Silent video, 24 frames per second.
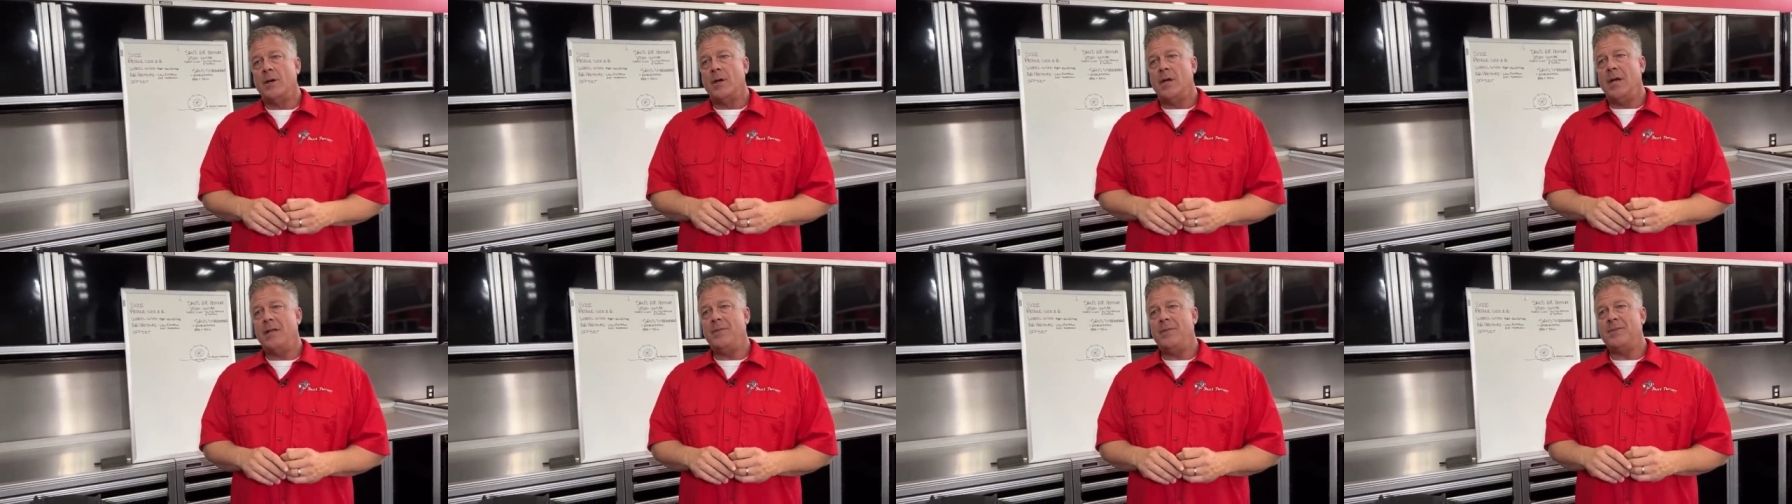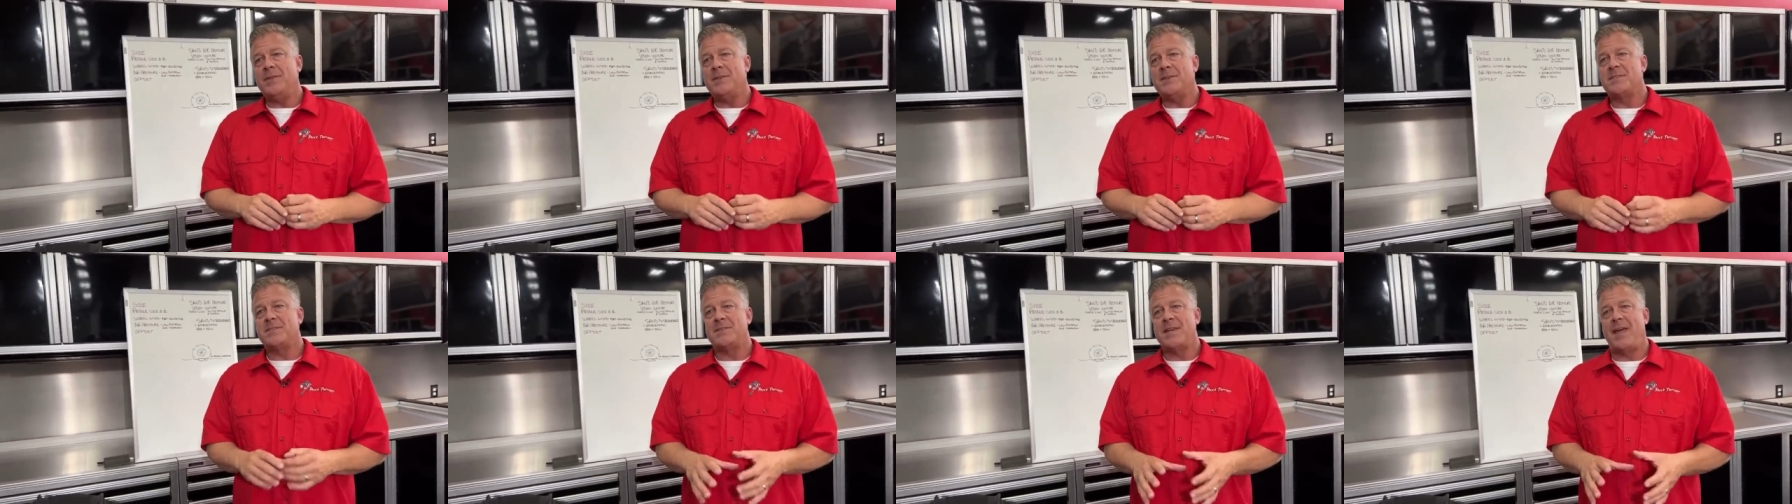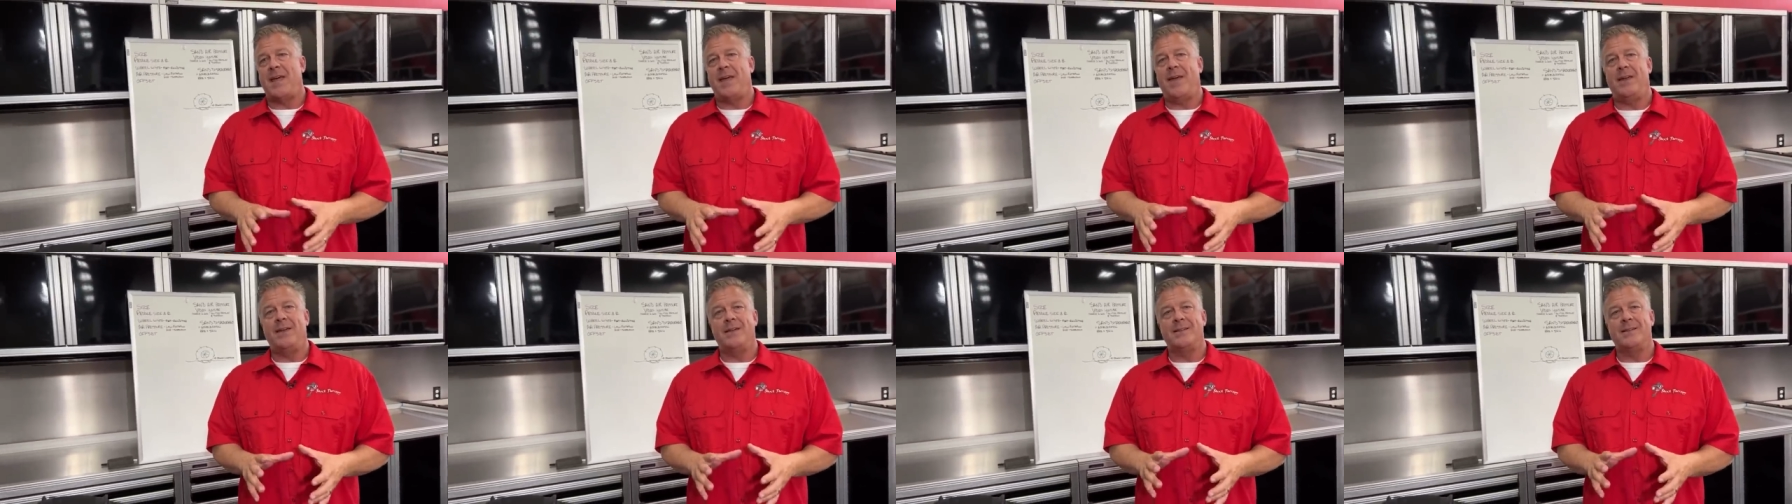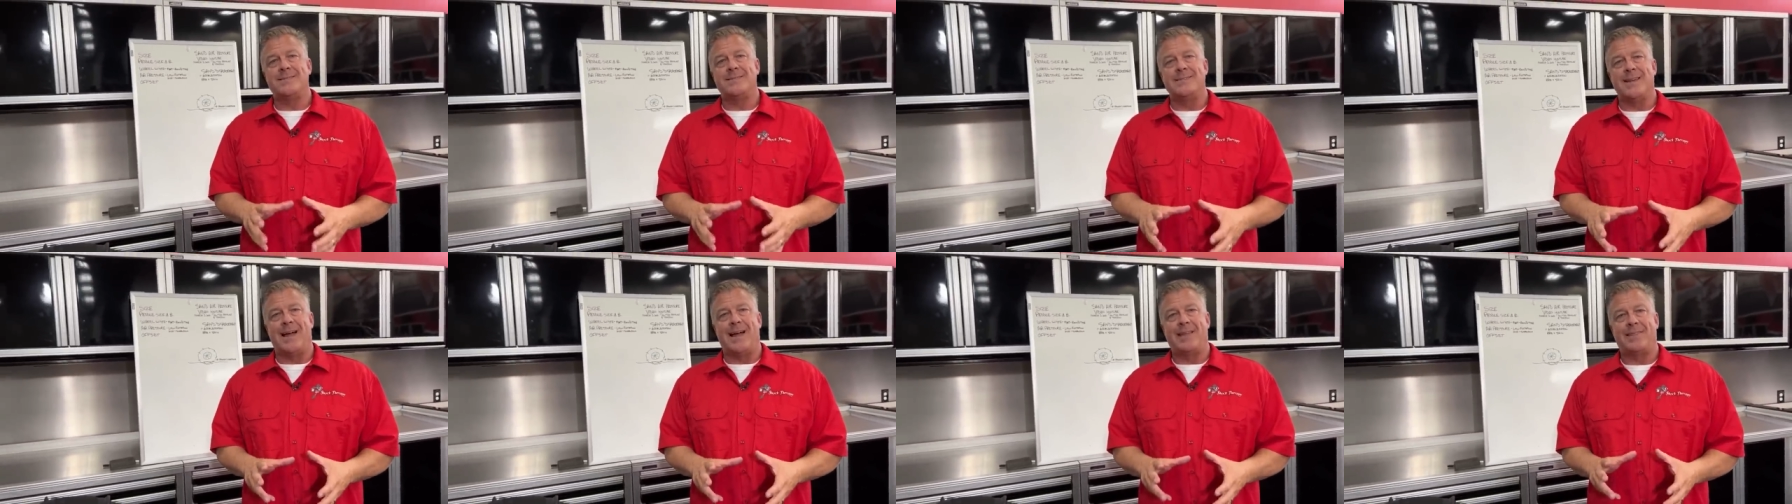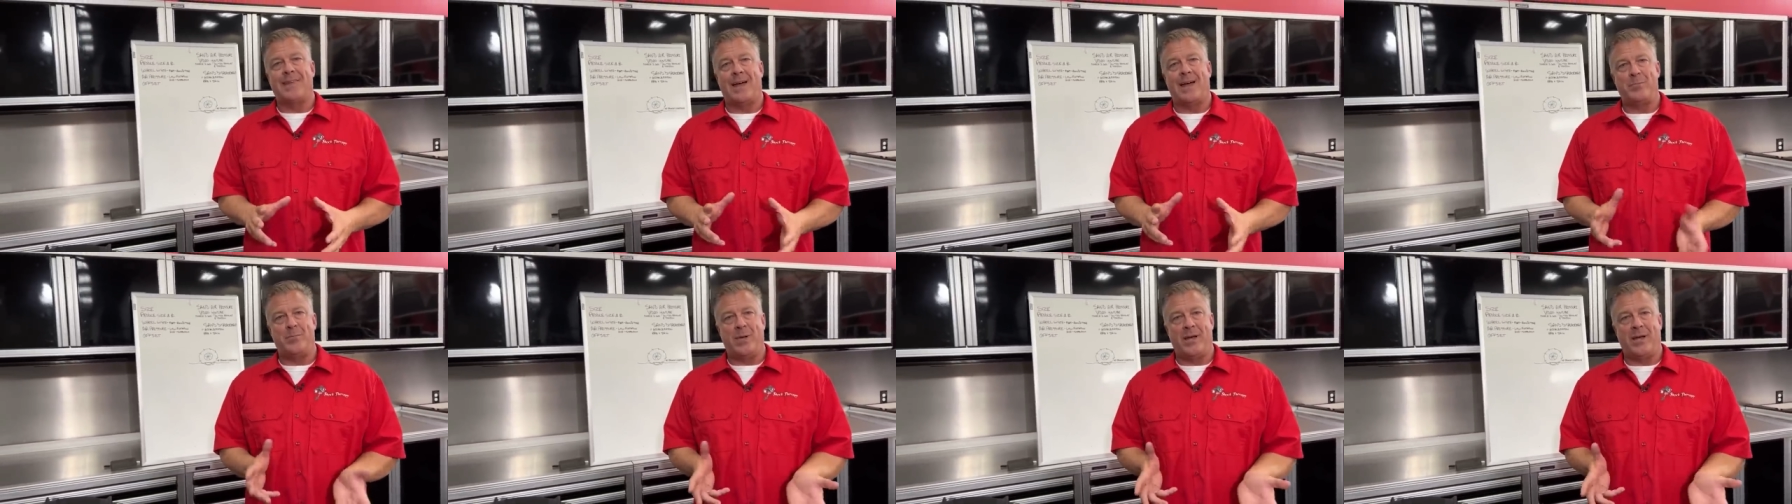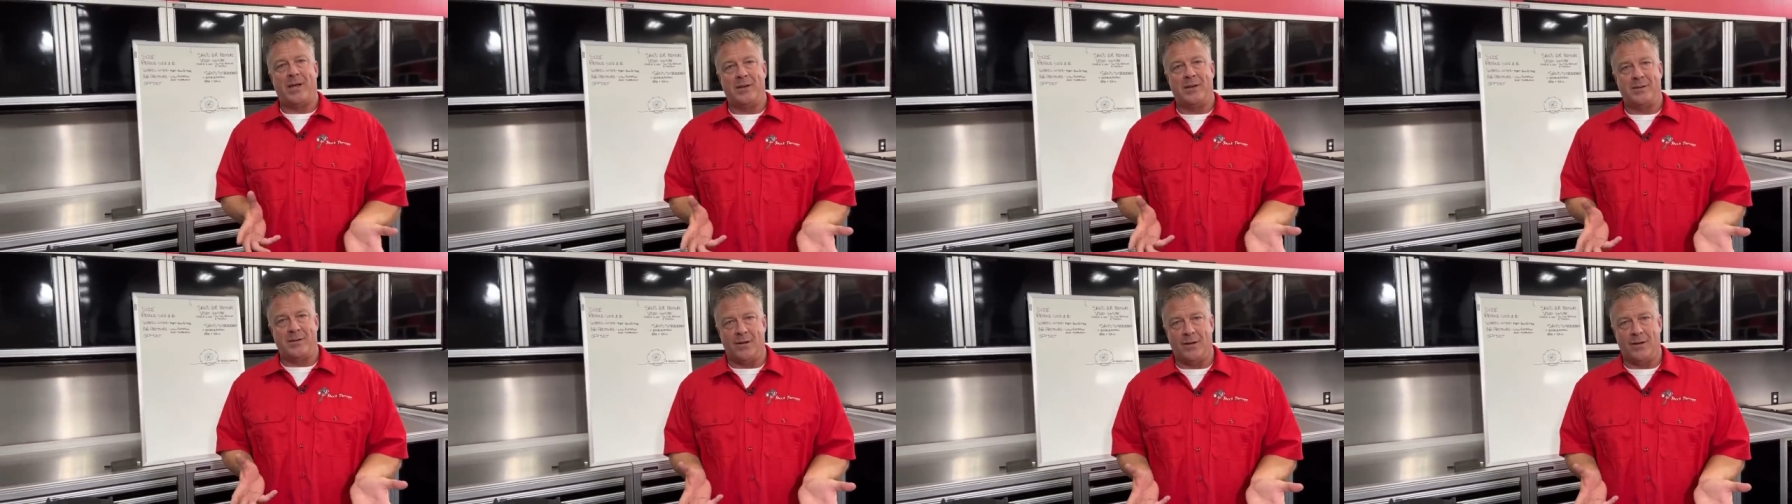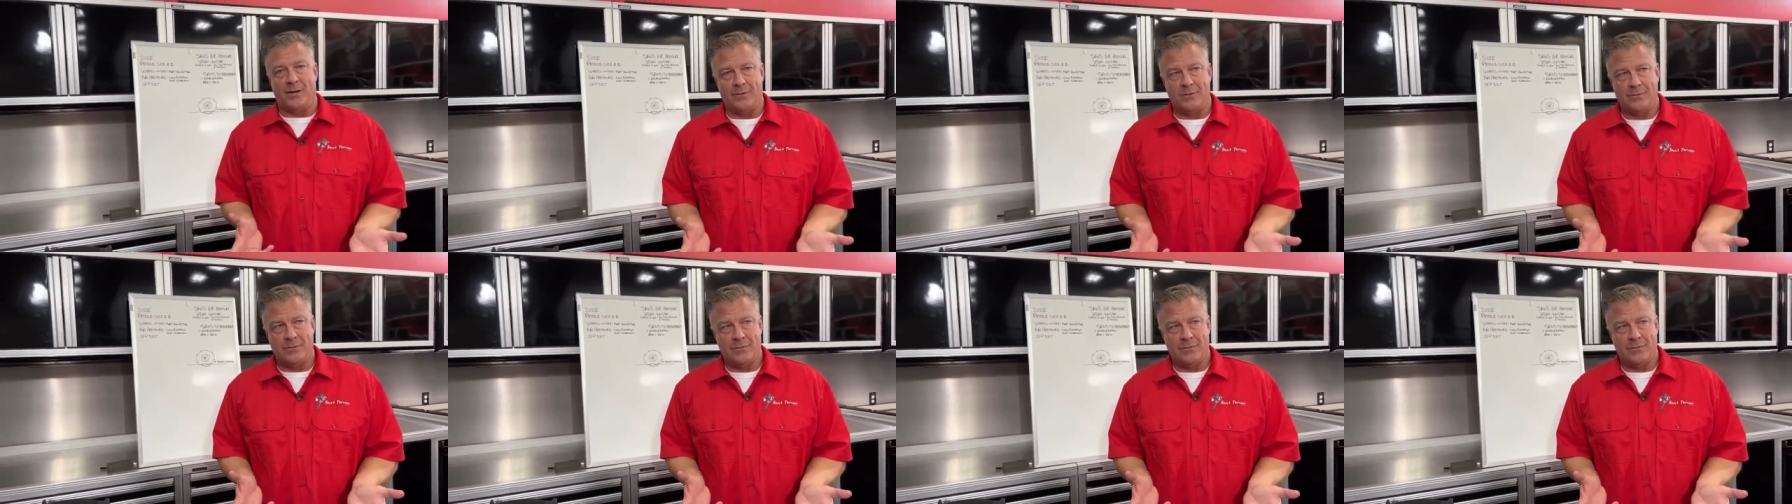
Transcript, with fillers: In the sand, it's not that big a deal.